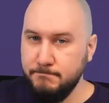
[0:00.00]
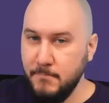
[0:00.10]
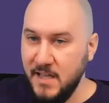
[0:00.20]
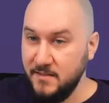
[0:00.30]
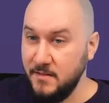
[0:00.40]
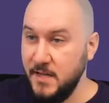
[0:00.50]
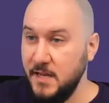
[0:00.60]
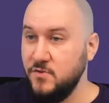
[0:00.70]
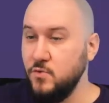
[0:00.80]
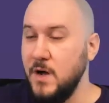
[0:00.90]
hesitate
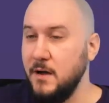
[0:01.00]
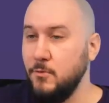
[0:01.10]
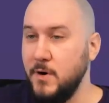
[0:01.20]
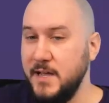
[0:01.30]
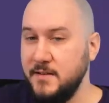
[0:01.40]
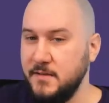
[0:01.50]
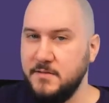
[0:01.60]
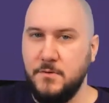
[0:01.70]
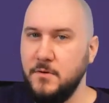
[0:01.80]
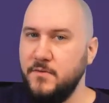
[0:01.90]
to write
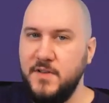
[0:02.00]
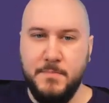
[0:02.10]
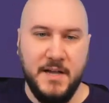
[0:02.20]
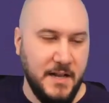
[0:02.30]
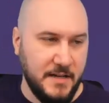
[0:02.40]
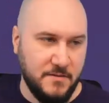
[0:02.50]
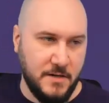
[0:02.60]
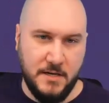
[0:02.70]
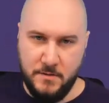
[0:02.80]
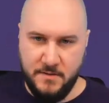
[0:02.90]
us on
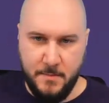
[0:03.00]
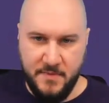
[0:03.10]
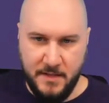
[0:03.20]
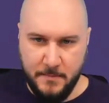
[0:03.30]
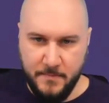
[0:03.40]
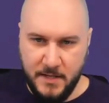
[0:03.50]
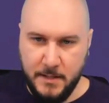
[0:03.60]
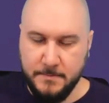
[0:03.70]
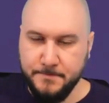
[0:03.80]
feedback@exocad or something. Yeah.